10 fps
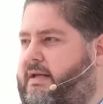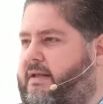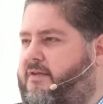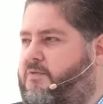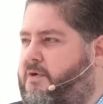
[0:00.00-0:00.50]

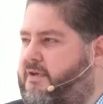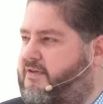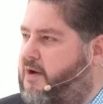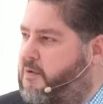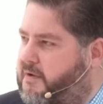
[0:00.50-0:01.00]
This world is
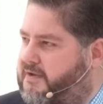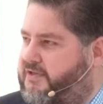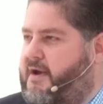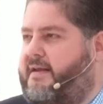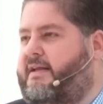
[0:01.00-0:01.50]
always
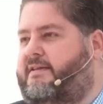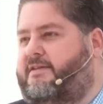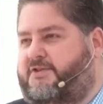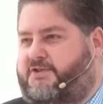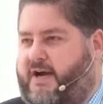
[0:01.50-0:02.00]
threatening to
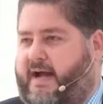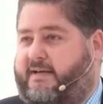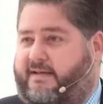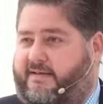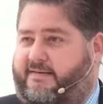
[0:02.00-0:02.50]

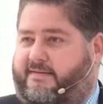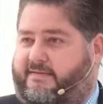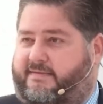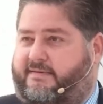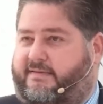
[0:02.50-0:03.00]
distract us.
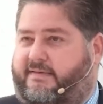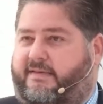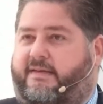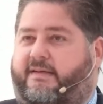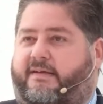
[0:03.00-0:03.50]

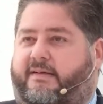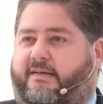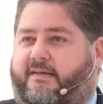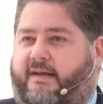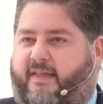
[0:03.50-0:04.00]

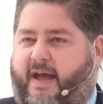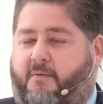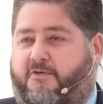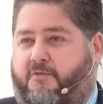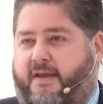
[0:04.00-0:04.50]
And that
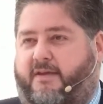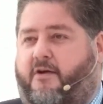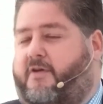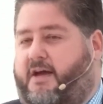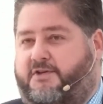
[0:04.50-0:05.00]
was written
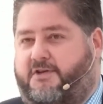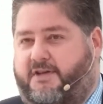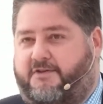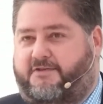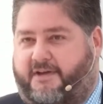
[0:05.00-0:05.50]
over 100
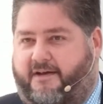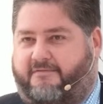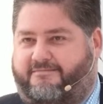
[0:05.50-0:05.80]
years ago.